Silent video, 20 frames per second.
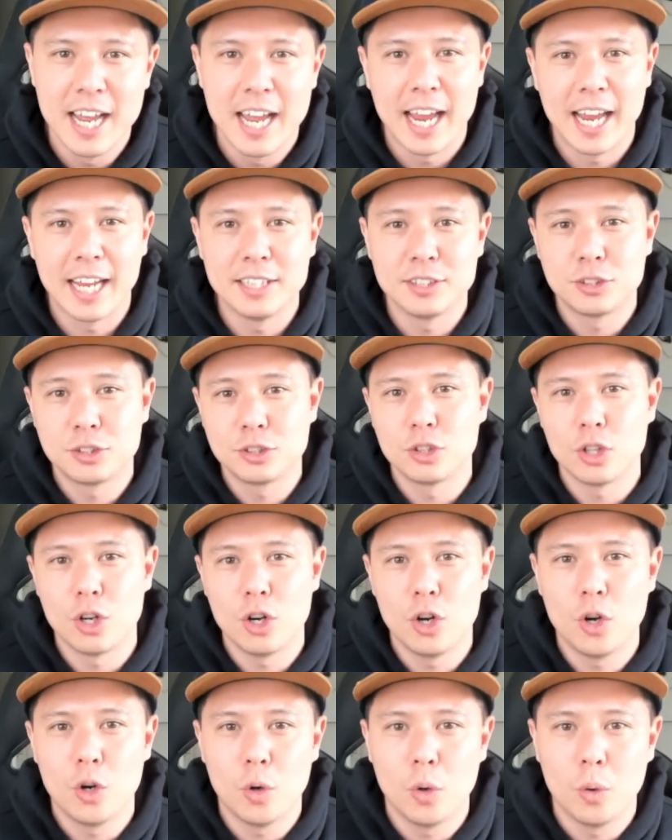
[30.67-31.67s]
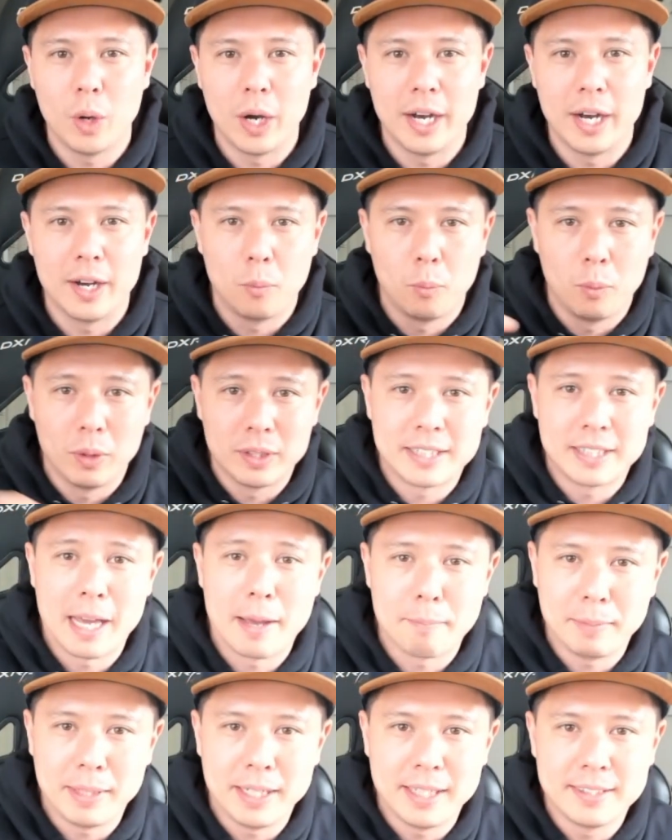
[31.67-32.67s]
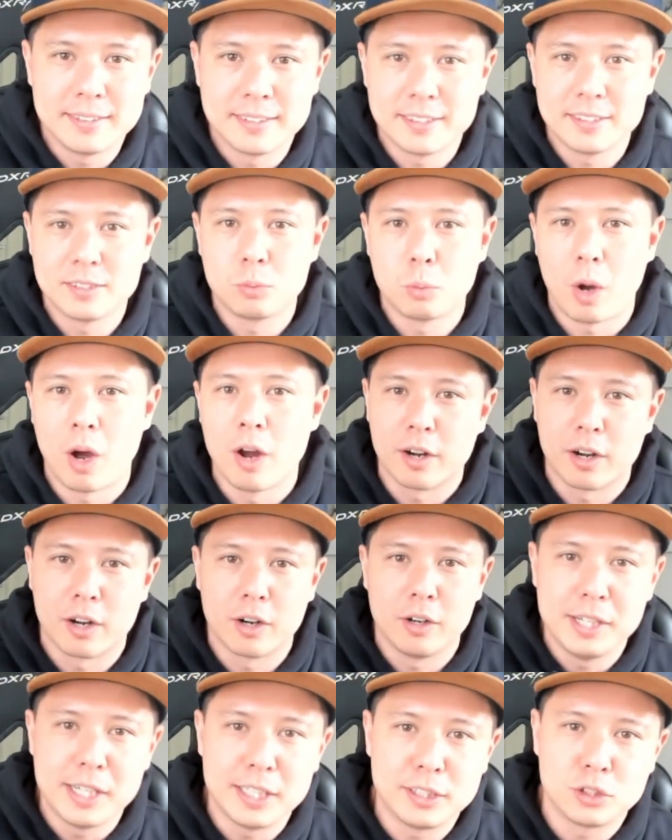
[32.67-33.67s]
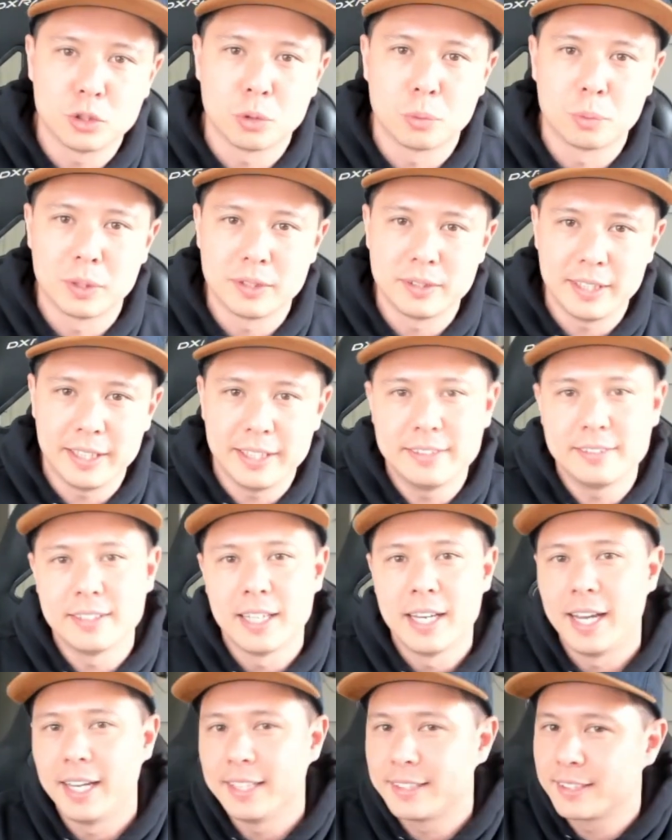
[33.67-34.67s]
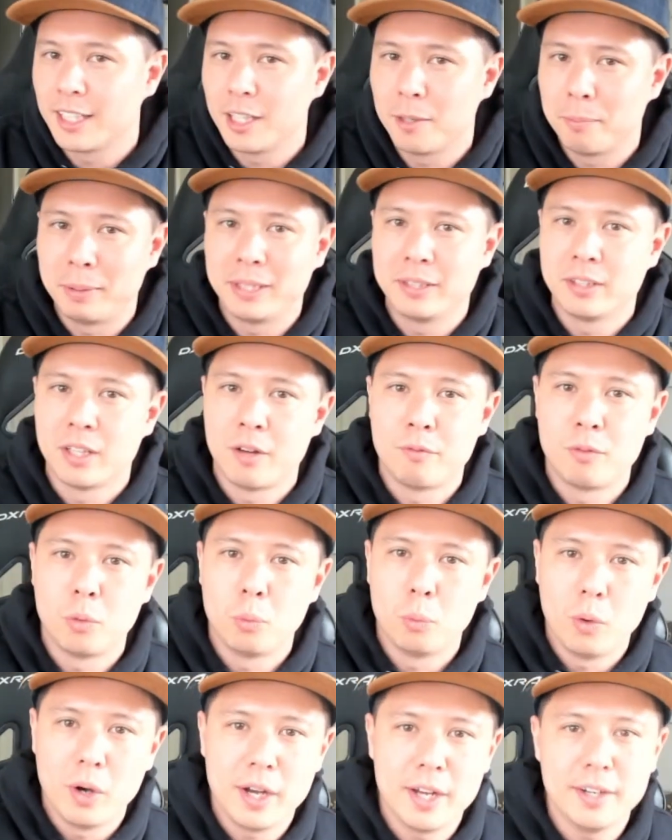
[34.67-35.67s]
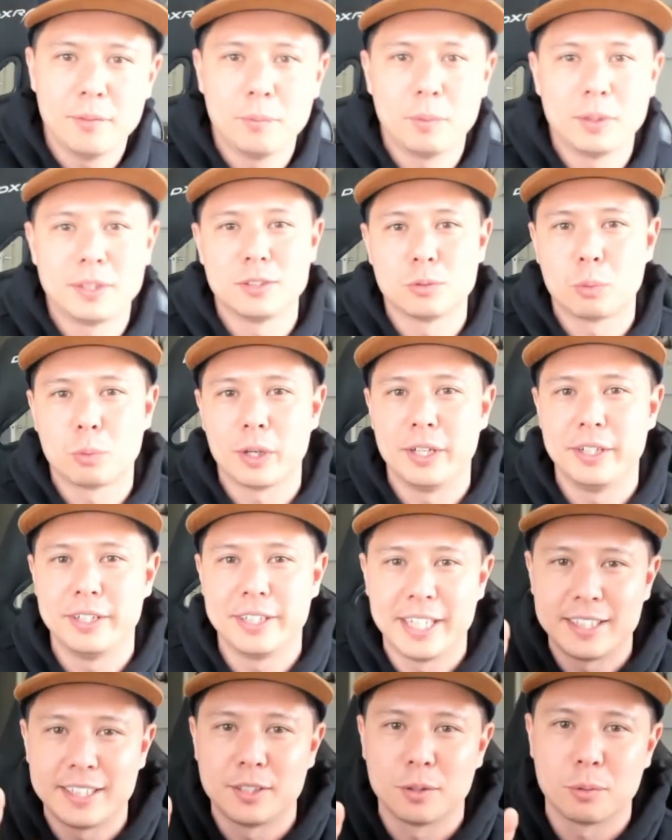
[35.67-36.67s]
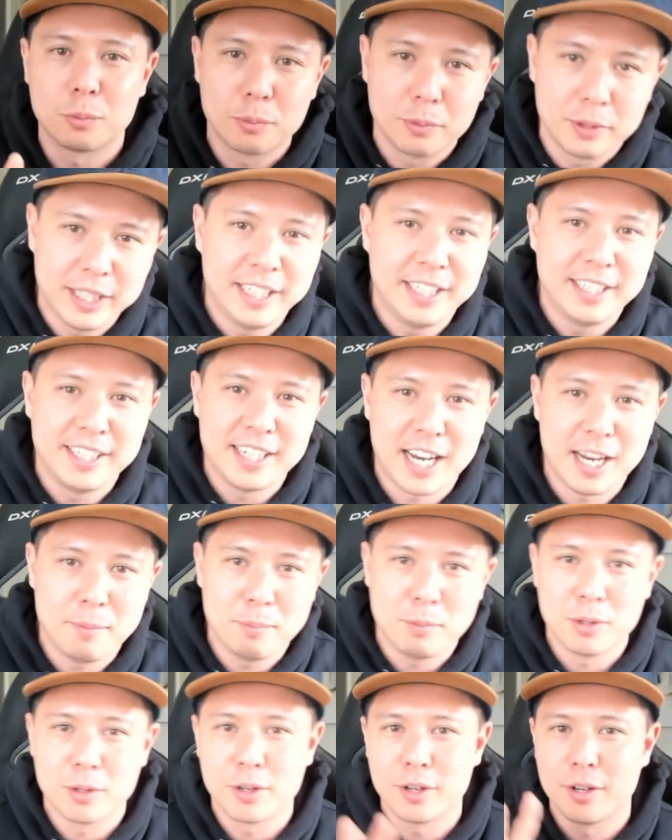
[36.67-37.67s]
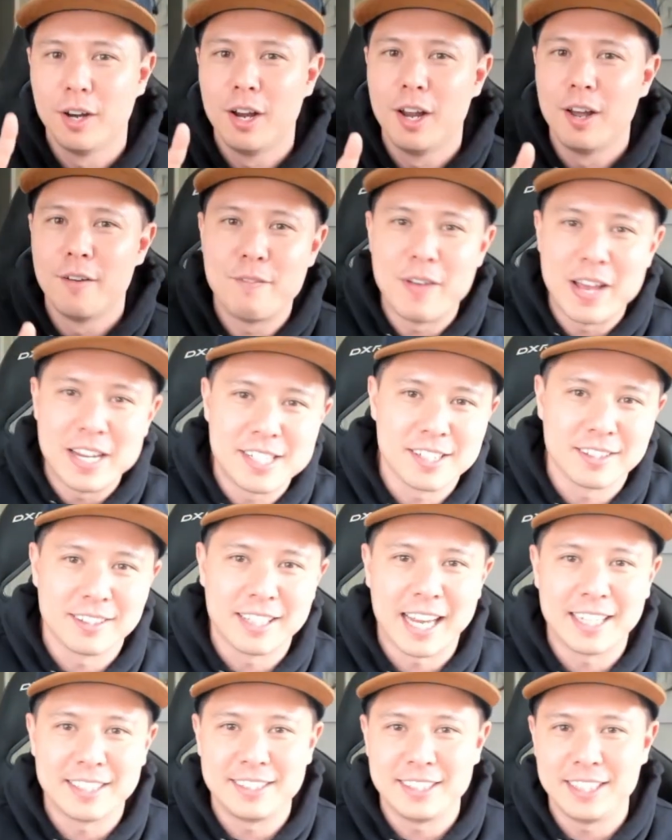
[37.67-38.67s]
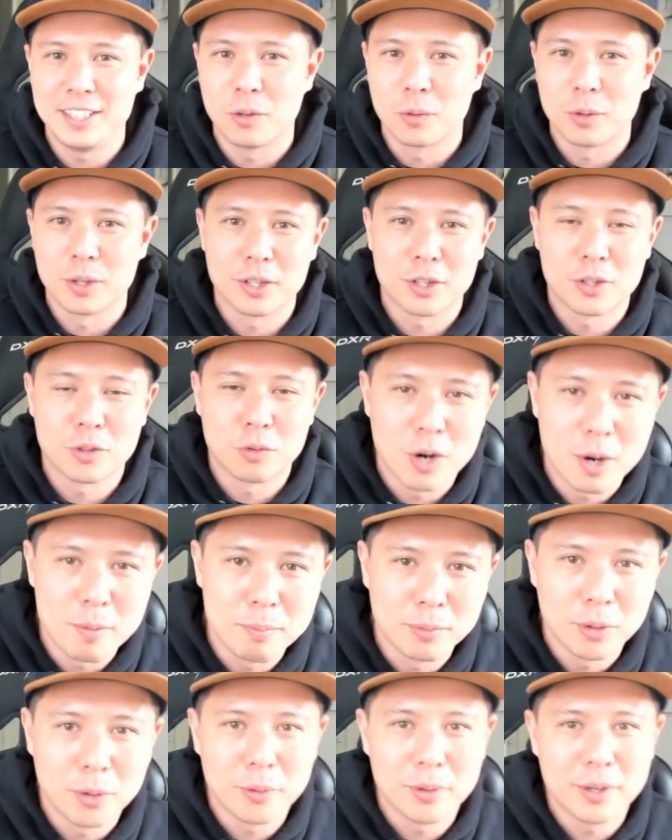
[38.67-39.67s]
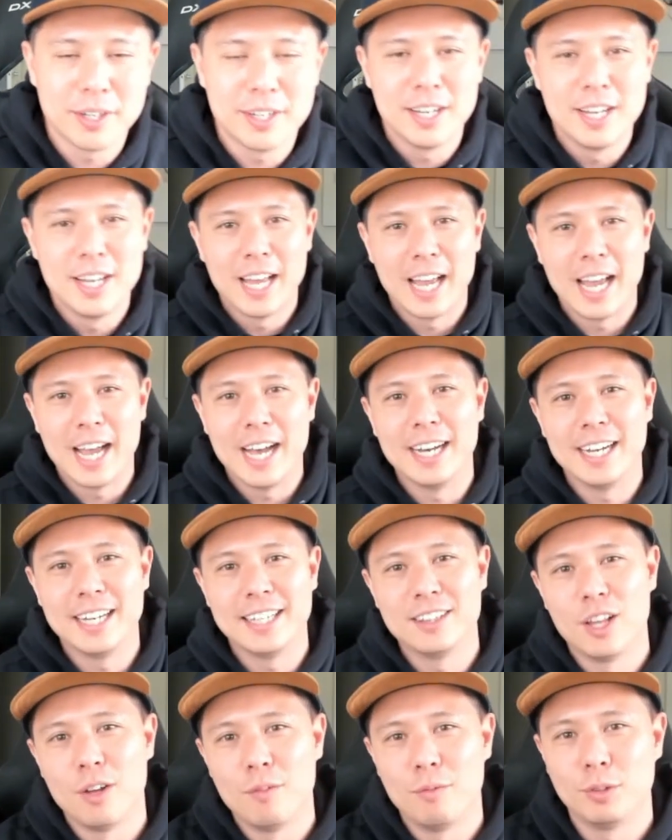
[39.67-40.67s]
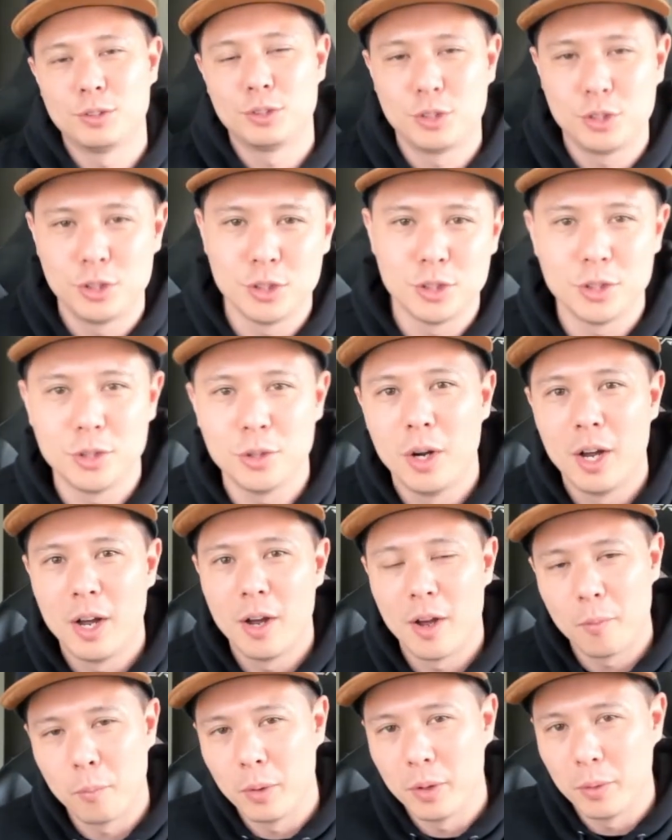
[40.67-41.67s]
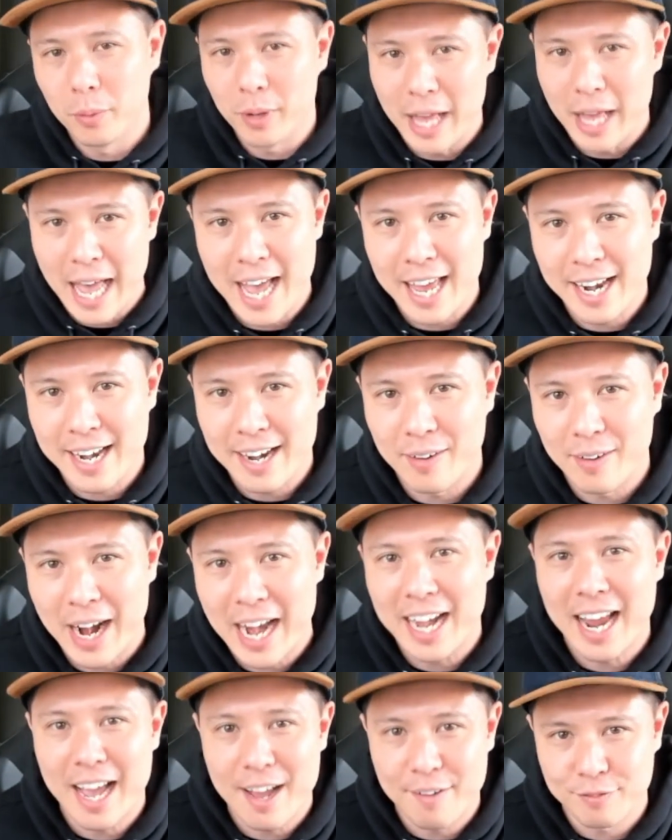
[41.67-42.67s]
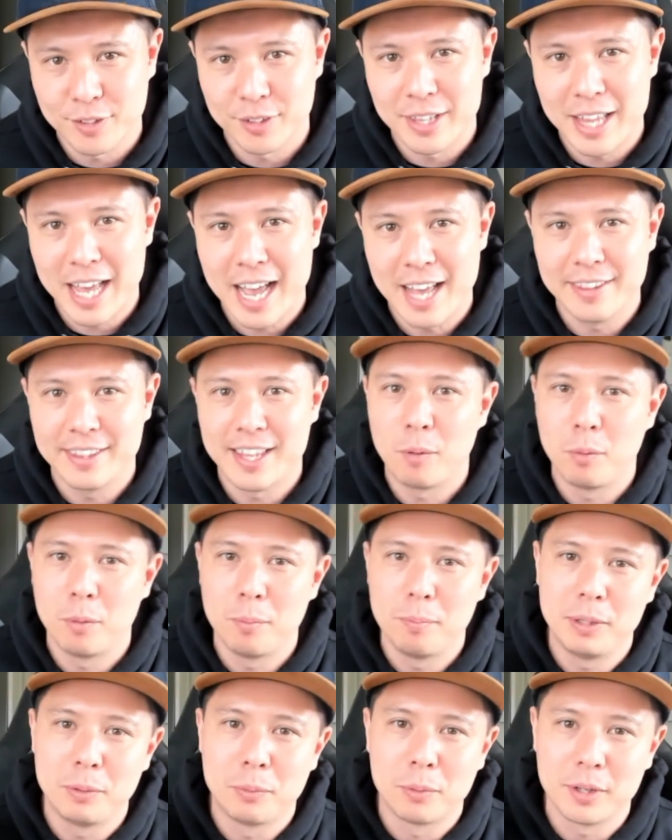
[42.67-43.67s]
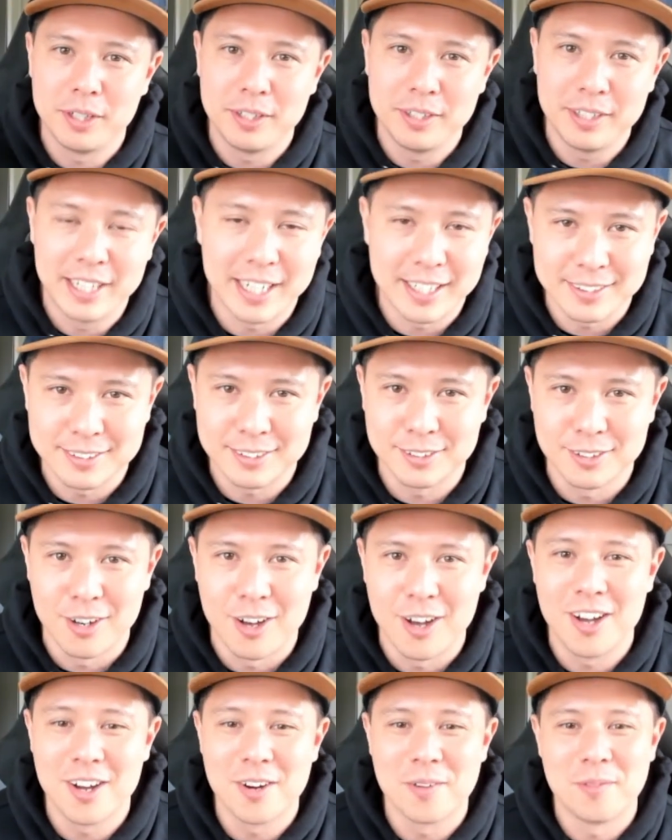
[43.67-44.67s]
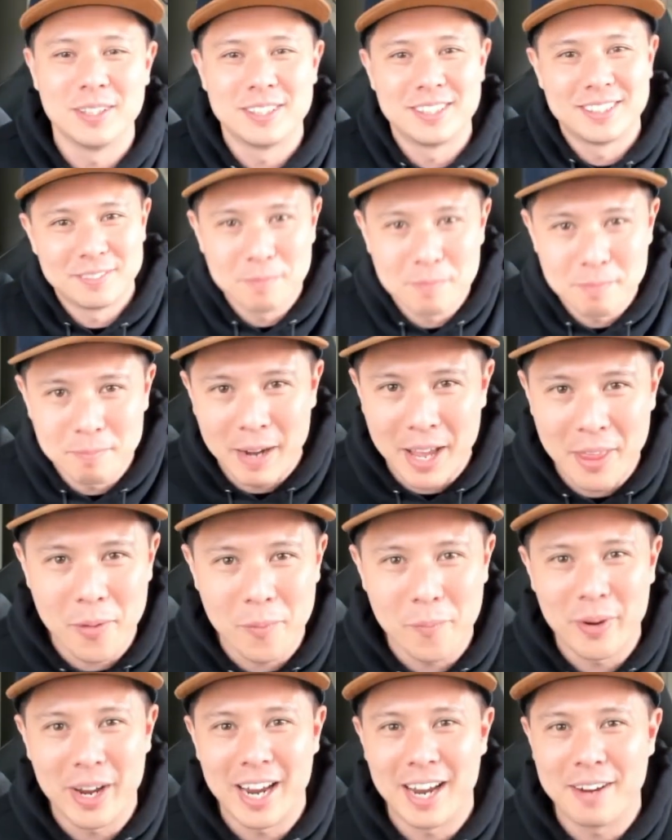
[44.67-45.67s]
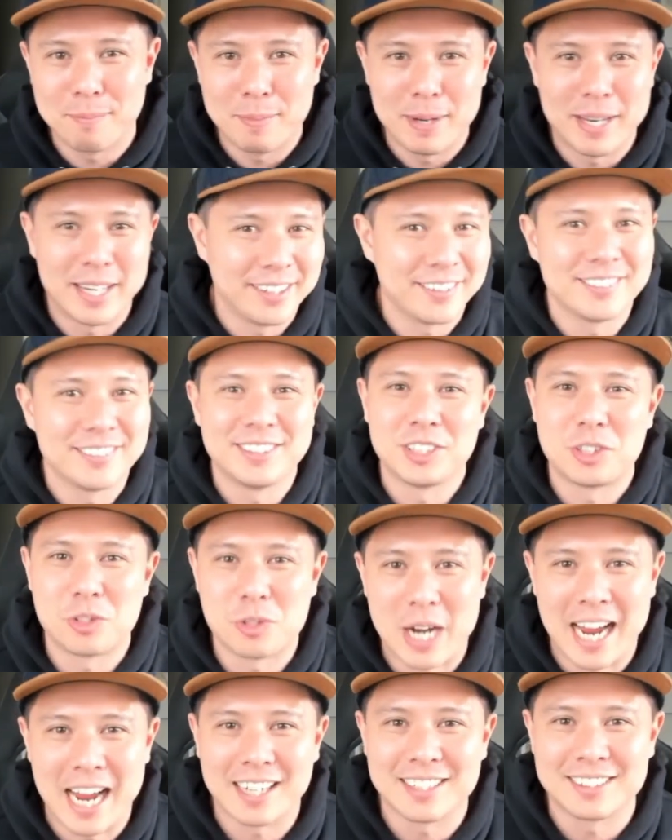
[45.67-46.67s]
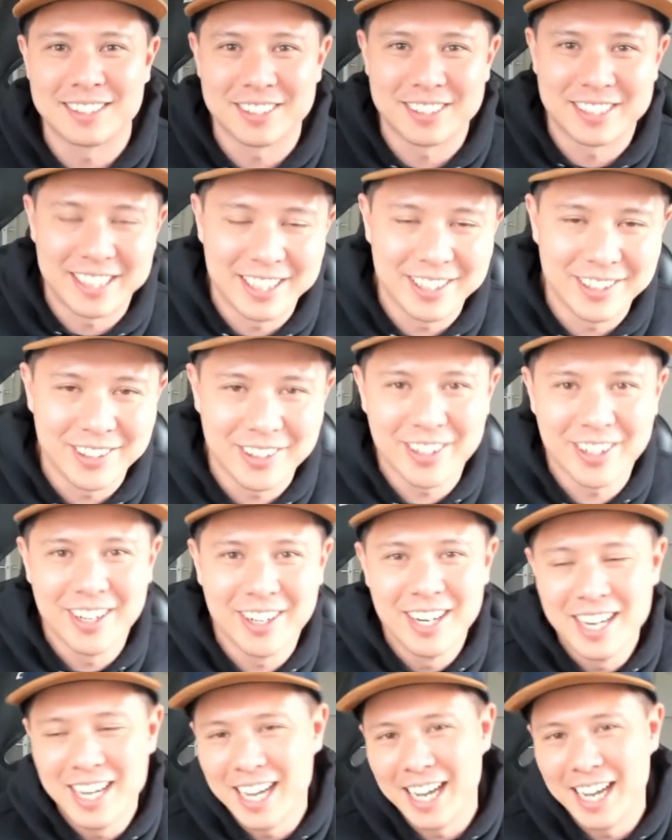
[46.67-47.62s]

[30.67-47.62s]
And so what that means is on our initial release, it's going to be level 1, which is where you get to rename your Vigilante or your Crumb Lord. Level 2, we will add right after that. That will be where you get a song, which, by the way, I've been hearing the tracks. They're killer.